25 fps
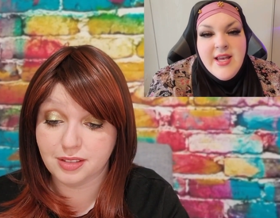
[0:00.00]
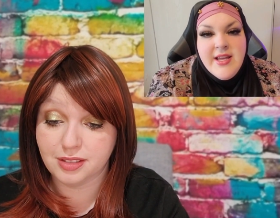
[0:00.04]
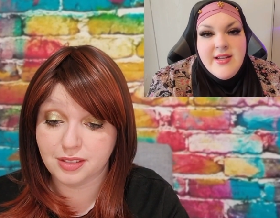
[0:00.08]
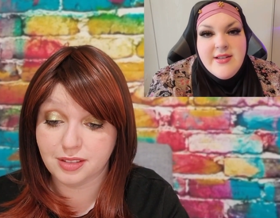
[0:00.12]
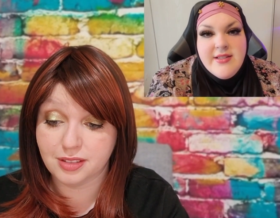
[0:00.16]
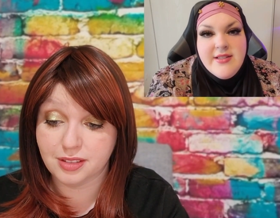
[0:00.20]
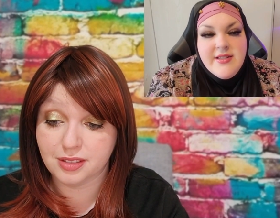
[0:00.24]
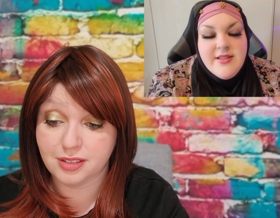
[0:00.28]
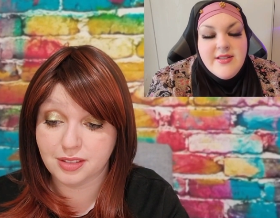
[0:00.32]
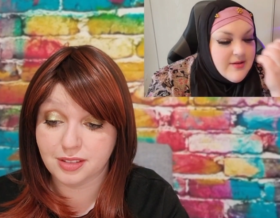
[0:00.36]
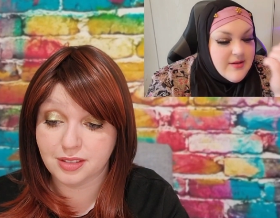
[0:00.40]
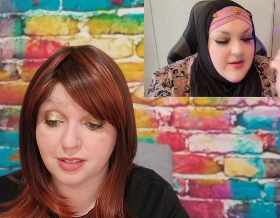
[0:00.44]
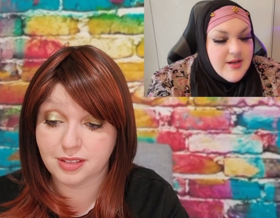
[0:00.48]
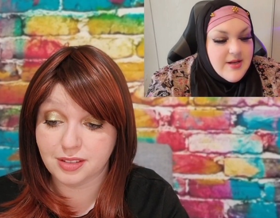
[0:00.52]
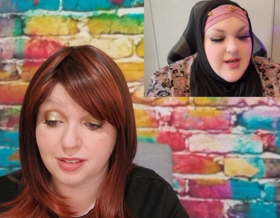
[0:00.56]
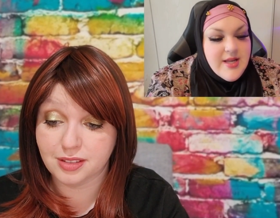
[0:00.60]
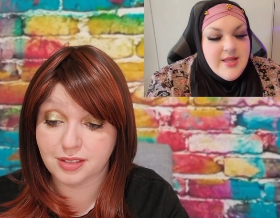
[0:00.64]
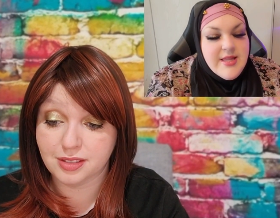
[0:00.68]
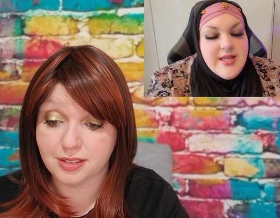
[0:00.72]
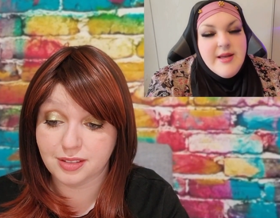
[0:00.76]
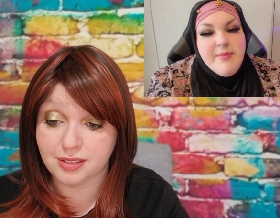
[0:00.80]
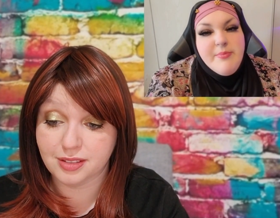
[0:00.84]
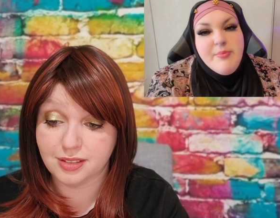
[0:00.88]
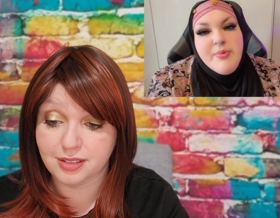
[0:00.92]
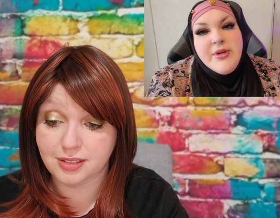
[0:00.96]
Speaker 1: that.
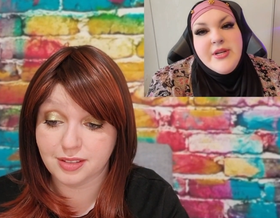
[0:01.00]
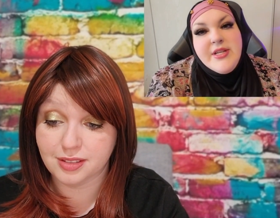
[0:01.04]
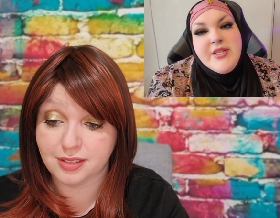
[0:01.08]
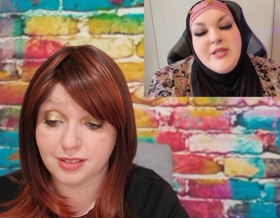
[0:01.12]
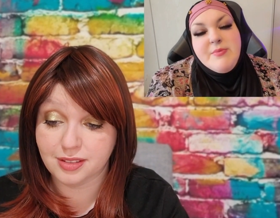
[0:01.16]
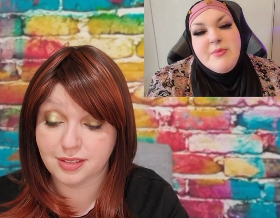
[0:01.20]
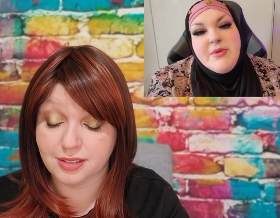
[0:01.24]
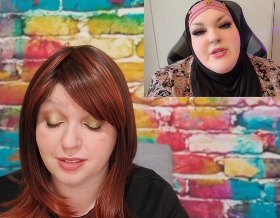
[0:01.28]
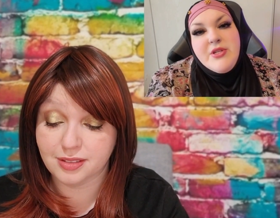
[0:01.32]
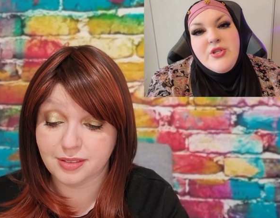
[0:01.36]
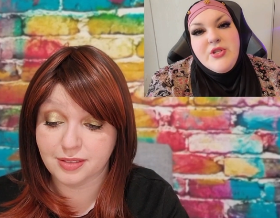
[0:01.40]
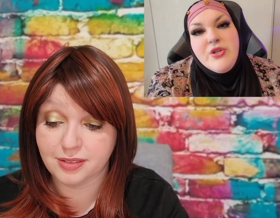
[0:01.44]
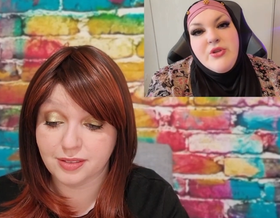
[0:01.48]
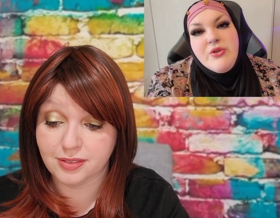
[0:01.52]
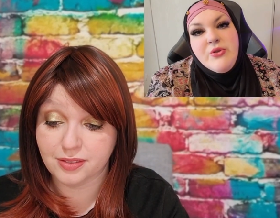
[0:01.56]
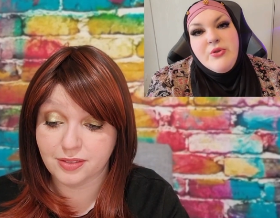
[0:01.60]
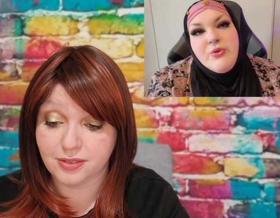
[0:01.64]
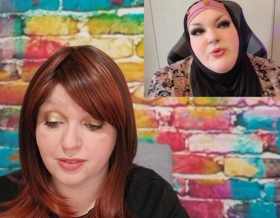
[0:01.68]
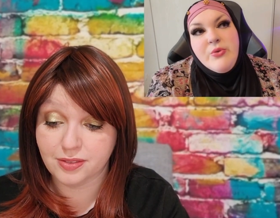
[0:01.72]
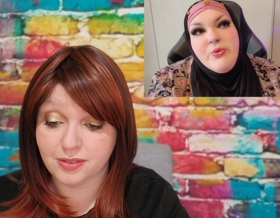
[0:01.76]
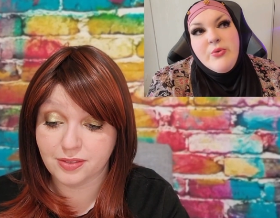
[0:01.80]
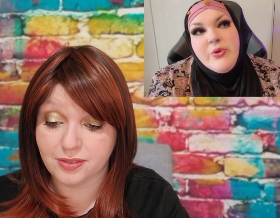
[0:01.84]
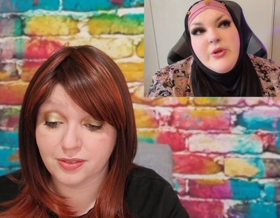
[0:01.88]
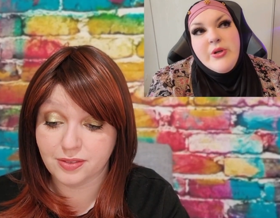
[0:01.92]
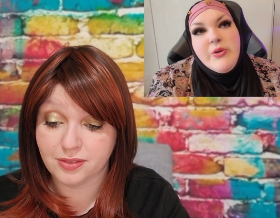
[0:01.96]
And that brings me
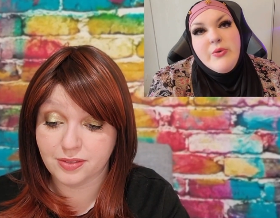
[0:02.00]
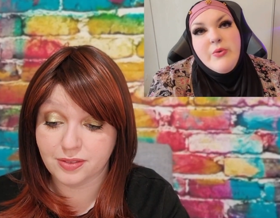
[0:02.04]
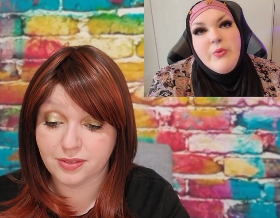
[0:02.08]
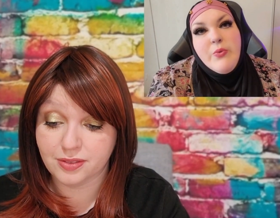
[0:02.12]
to